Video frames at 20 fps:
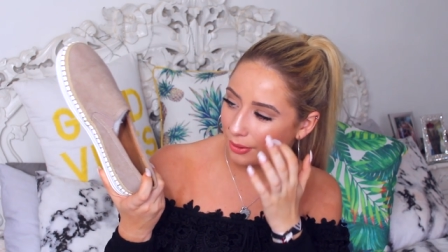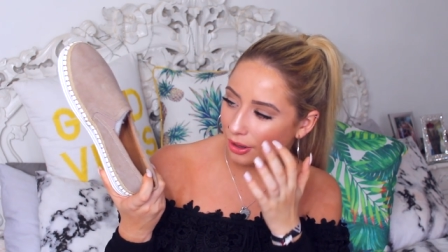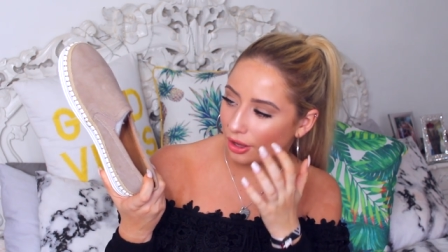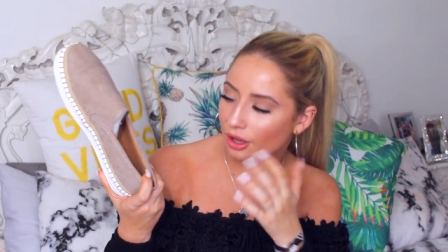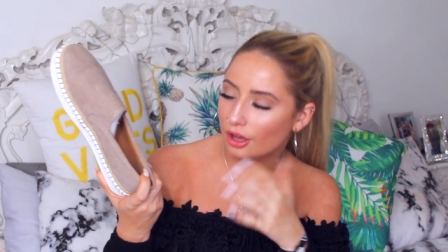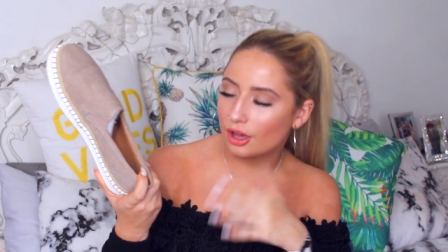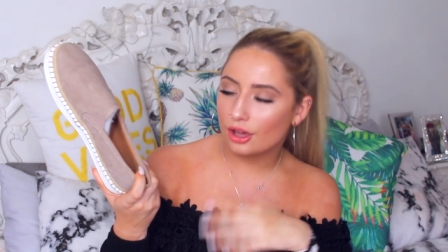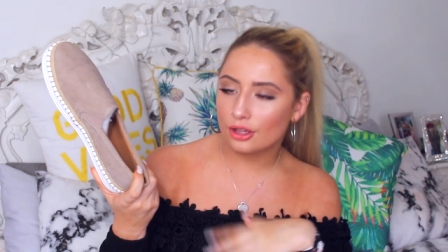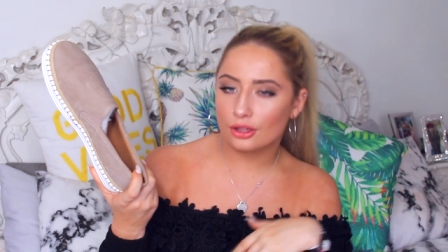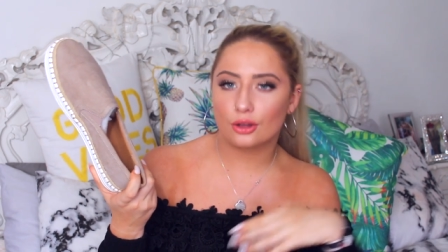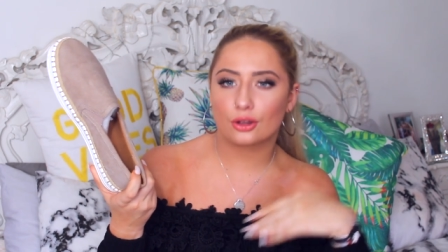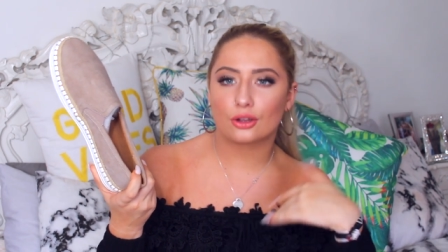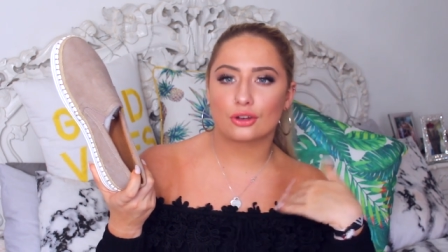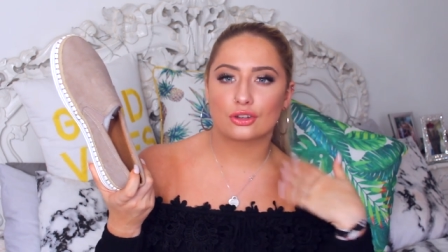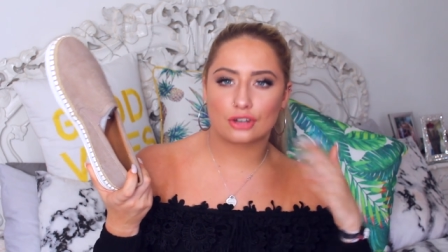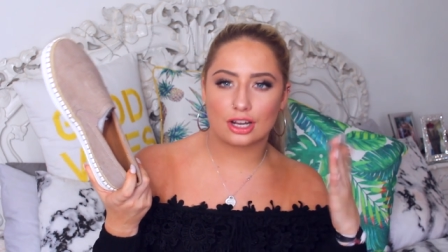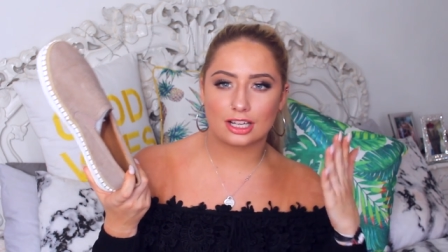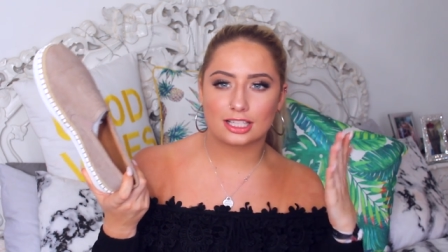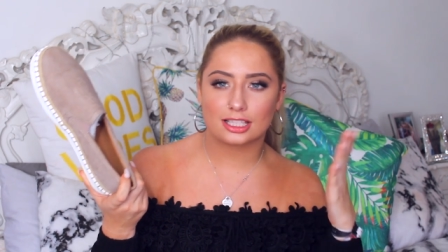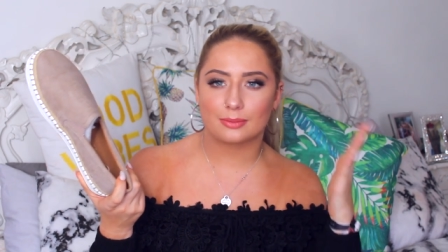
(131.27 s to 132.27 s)
but you
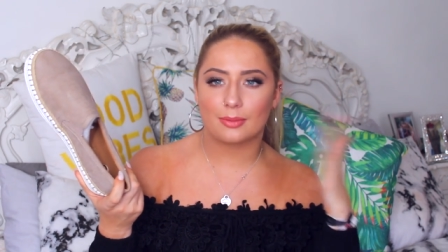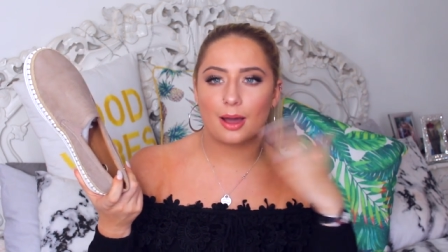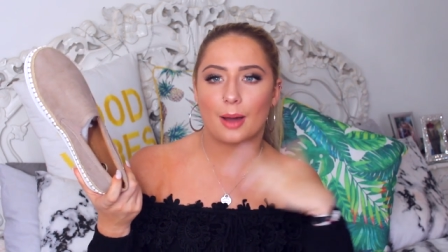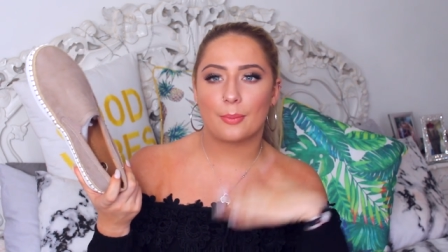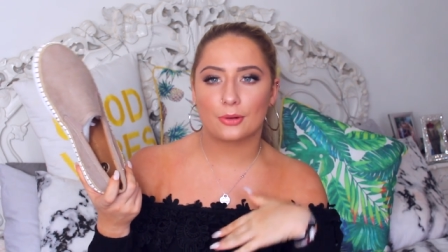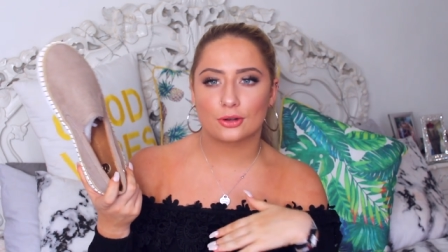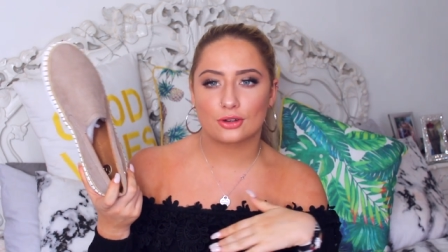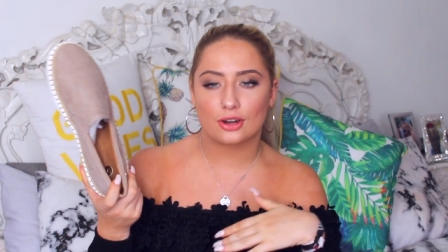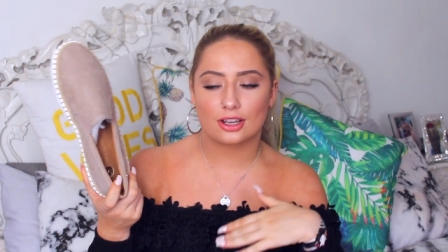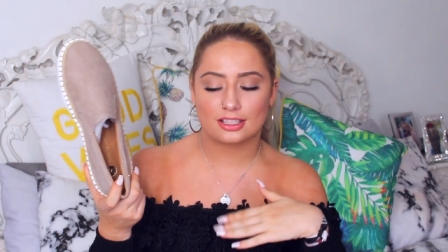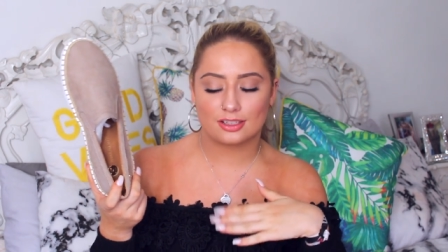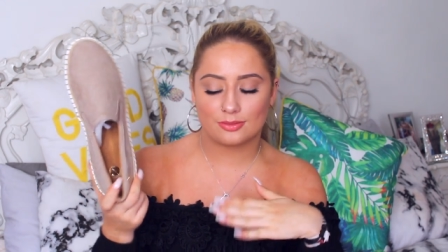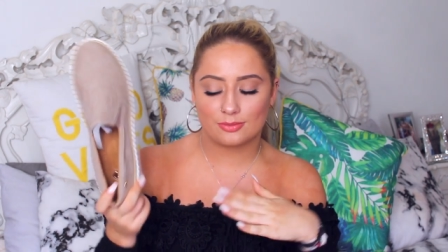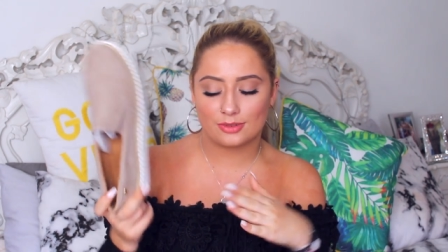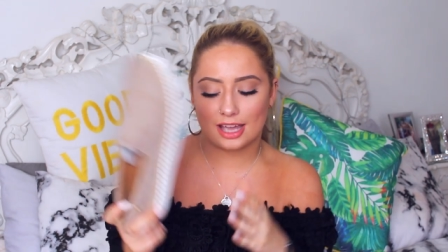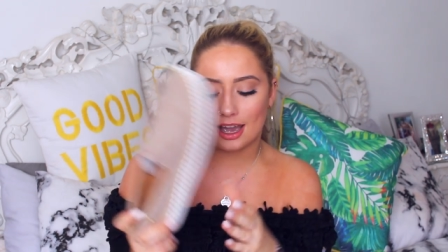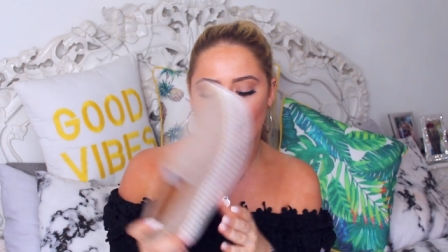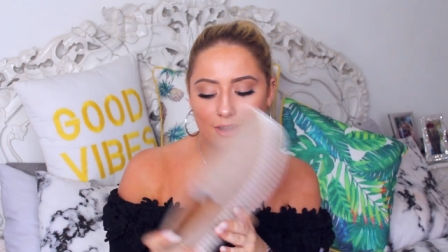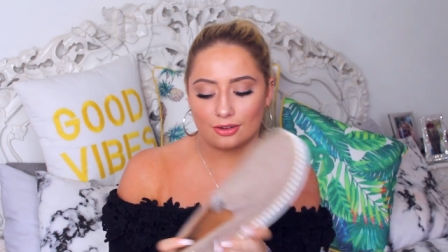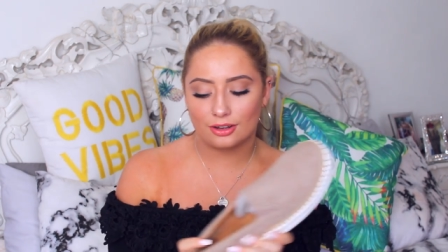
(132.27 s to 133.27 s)
can dress them up or dress
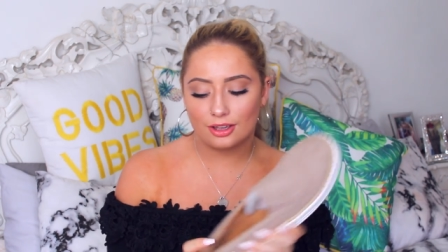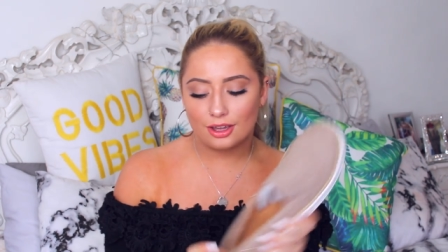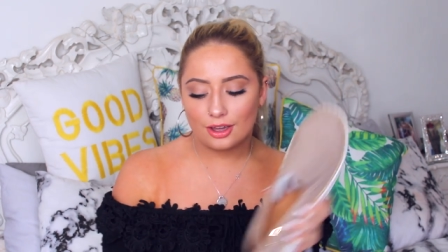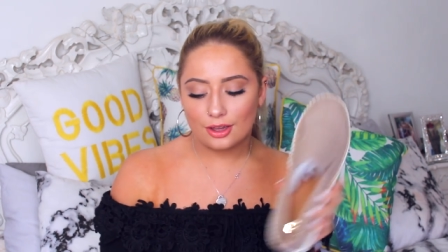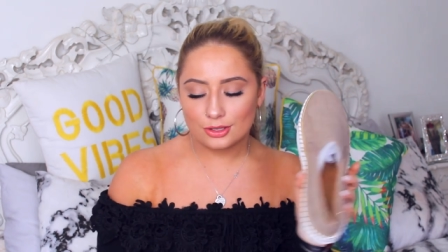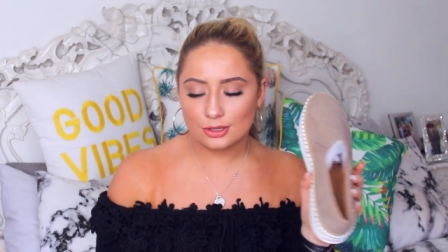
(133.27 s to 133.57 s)
them down.